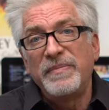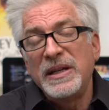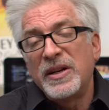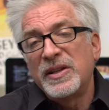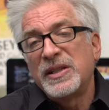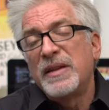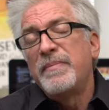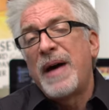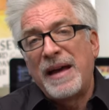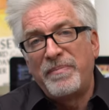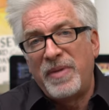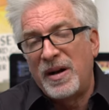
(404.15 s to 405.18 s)
because the
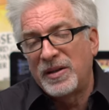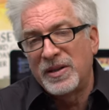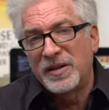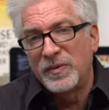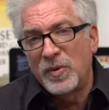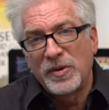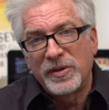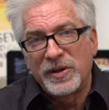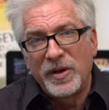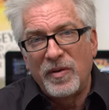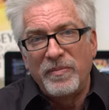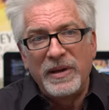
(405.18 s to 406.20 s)
matte boxes weren't
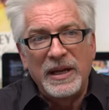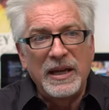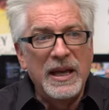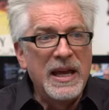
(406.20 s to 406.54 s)
so big